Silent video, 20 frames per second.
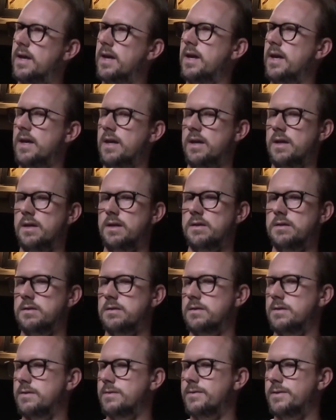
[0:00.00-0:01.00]

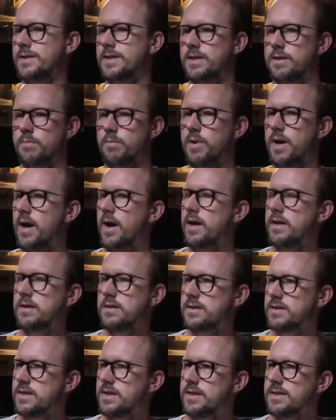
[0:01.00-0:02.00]
and behind the
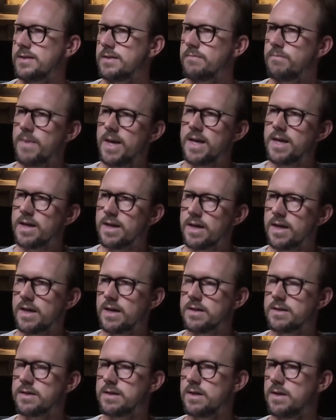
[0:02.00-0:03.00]
scenes of making
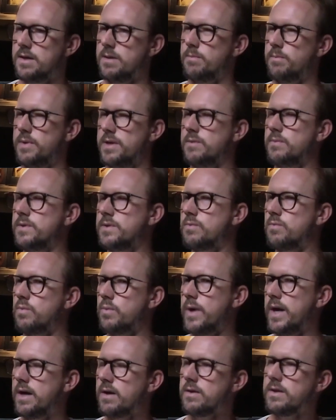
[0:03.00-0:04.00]
it, but it was
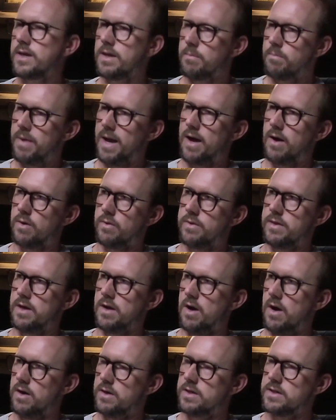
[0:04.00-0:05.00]
rarely about the
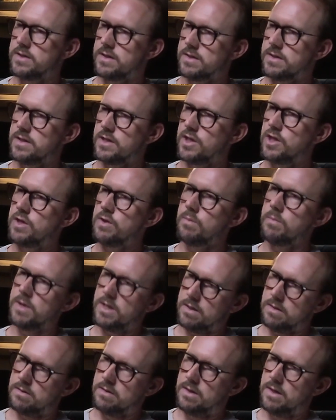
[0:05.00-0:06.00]
artist as a
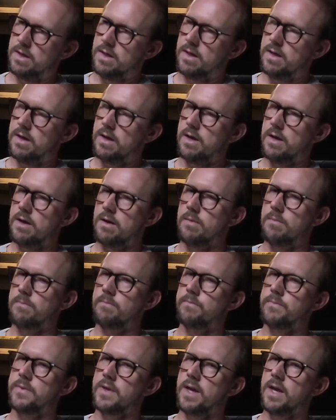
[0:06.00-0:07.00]
human.
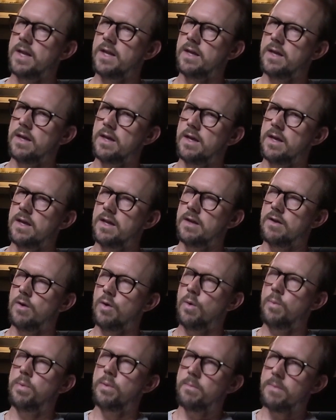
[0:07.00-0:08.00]
And it
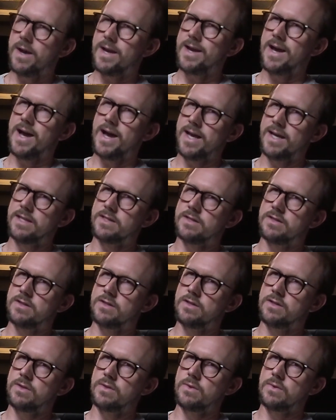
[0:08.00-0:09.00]
opened my eyes
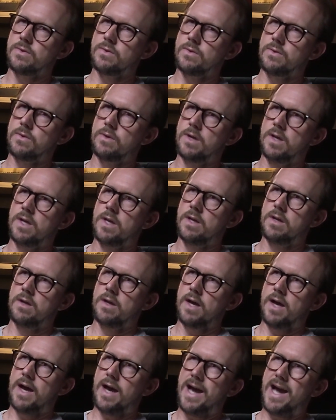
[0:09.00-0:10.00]
to,
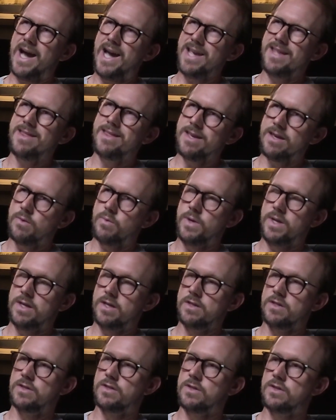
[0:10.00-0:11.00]
I think we
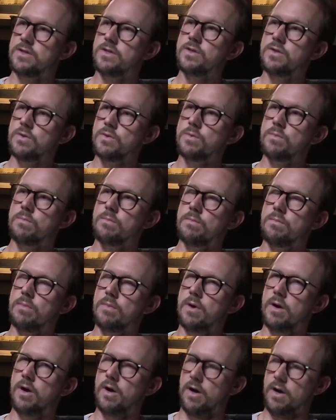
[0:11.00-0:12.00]
consume
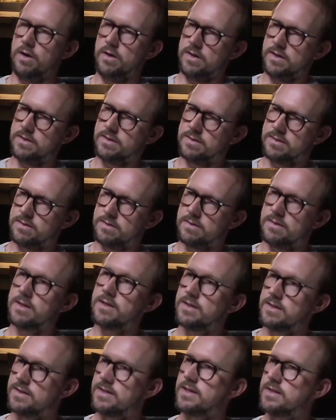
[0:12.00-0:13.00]
artists in
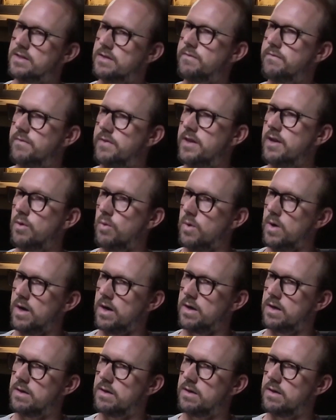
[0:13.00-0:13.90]
the sense of their work,